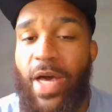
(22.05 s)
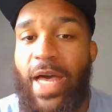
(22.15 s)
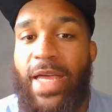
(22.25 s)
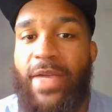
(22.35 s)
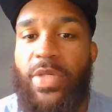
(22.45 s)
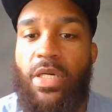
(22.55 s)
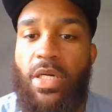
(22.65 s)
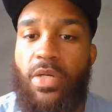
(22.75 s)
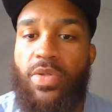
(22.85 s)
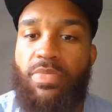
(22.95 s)
I am your
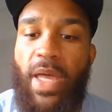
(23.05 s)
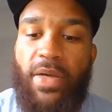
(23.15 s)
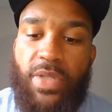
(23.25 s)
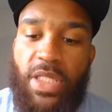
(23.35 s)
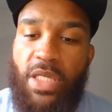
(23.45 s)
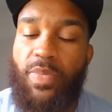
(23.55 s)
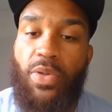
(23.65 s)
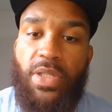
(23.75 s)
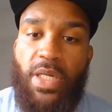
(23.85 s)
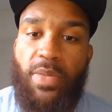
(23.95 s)
host, Michael T.
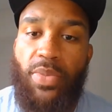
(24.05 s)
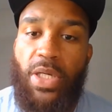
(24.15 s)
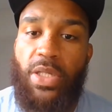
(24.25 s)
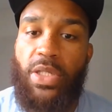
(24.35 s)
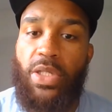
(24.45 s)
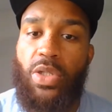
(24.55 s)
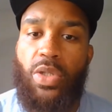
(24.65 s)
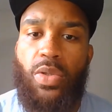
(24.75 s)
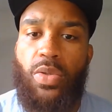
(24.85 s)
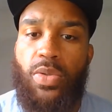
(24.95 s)
Porton. I'm bringing the
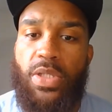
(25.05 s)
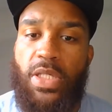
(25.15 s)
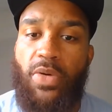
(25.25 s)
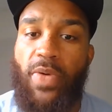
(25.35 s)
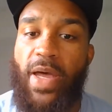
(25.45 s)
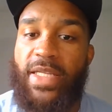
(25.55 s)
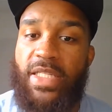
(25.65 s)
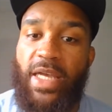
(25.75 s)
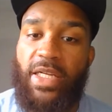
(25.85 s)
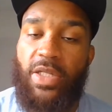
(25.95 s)
news to your ass
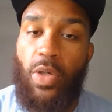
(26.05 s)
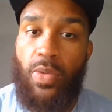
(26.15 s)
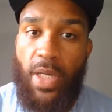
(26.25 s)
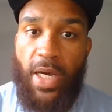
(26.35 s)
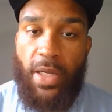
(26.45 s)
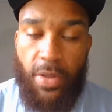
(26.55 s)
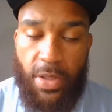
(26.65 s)
like no other.